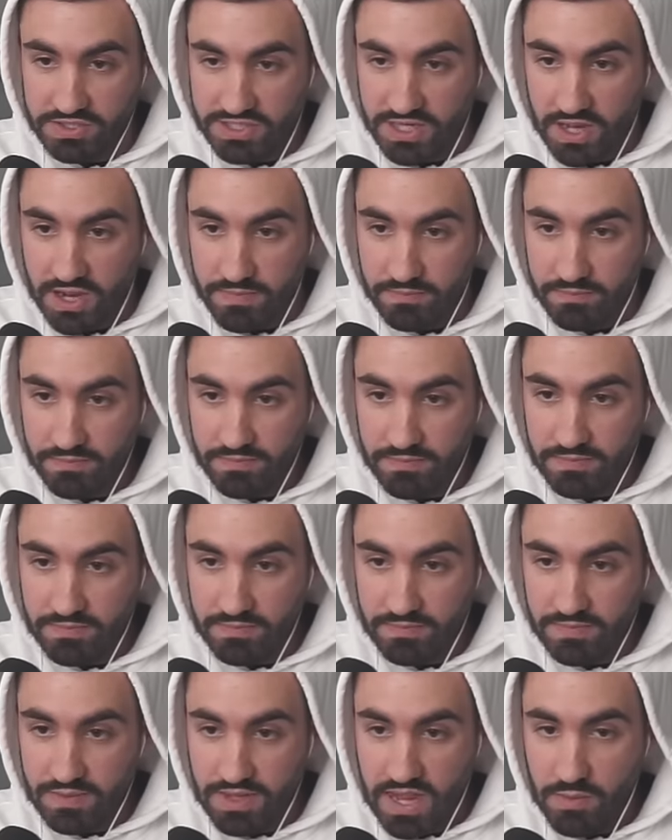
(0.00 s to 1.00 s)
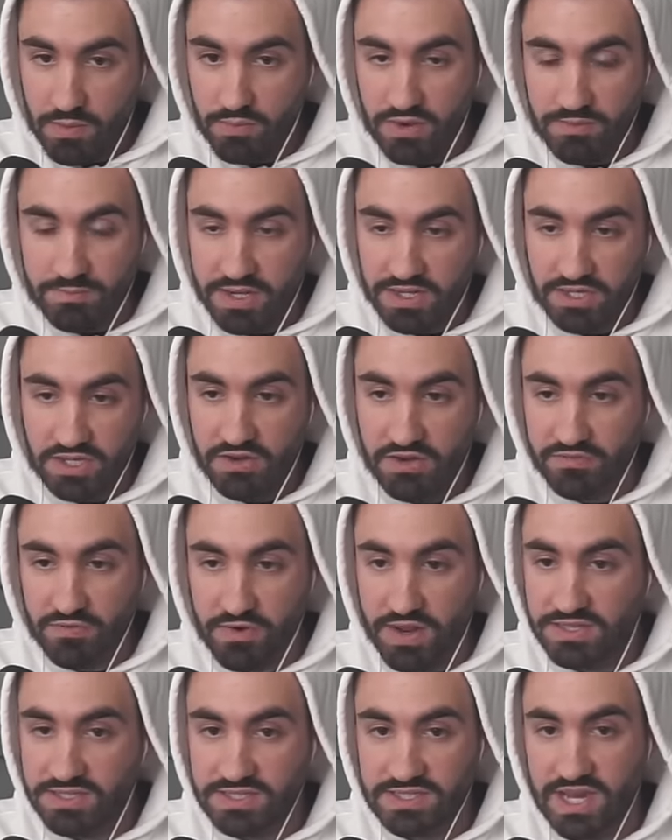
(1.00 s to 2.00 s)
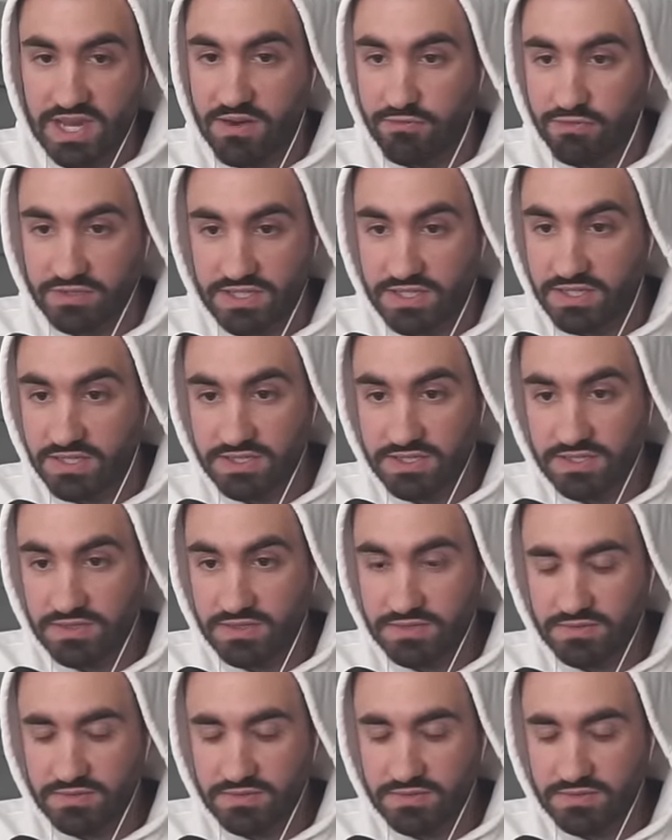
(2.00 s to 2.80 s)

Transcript: time. And we've been good friends ever since.